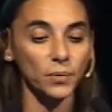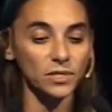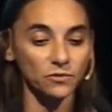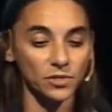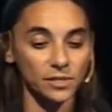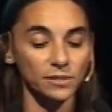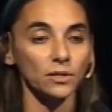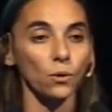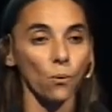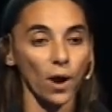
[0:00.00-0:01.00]

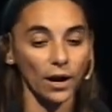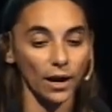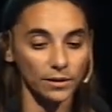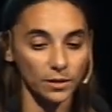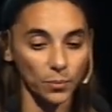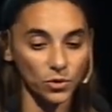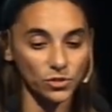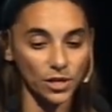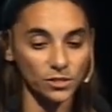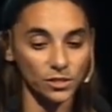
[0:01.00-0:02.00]
specificity
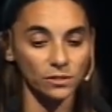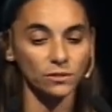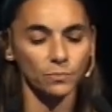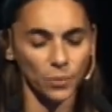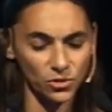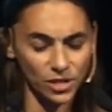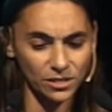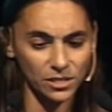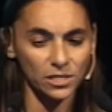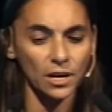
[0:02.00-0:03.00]

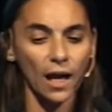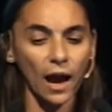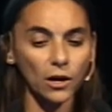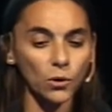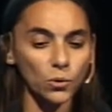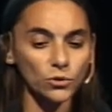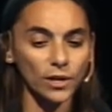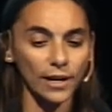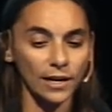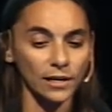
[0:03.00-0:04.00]
100%, and good
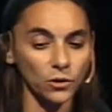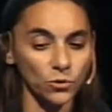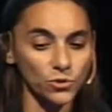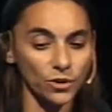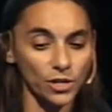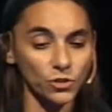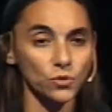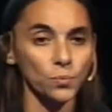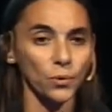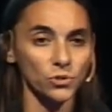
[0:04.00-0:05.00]
likelihood
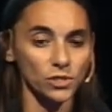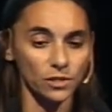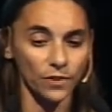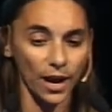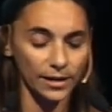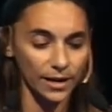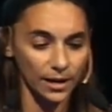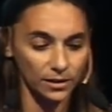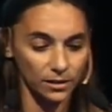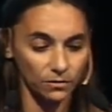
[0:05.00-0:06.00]
ratios positive and
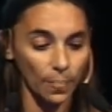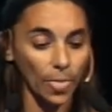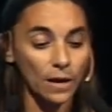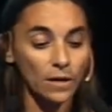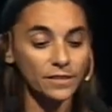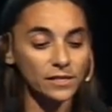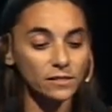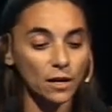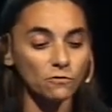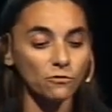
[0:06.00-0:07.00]
negative. The
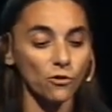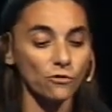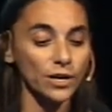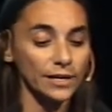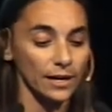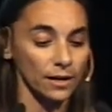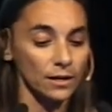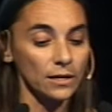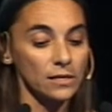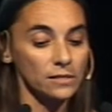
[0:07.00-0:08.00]
same for renal,
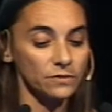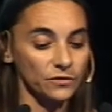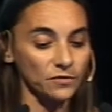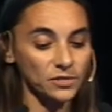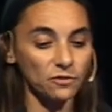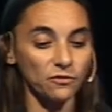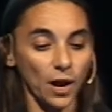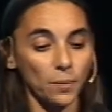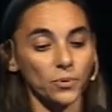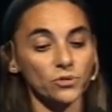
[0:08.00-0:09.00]

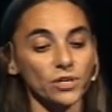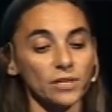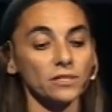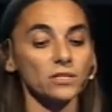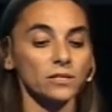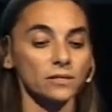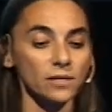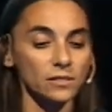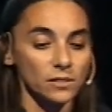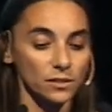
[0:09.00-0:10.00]
55%
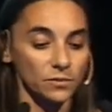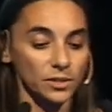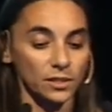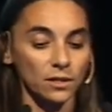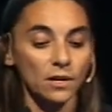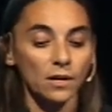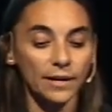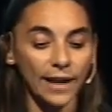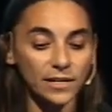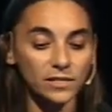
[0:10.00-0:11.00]
sensitivity,
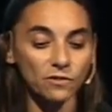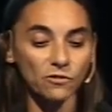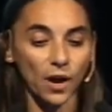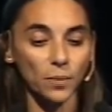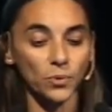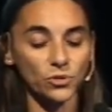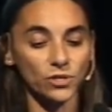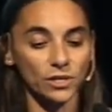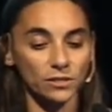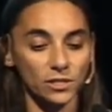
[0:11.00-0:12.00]

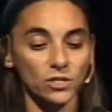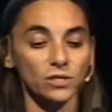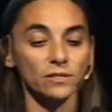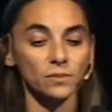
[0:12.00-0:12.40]
95%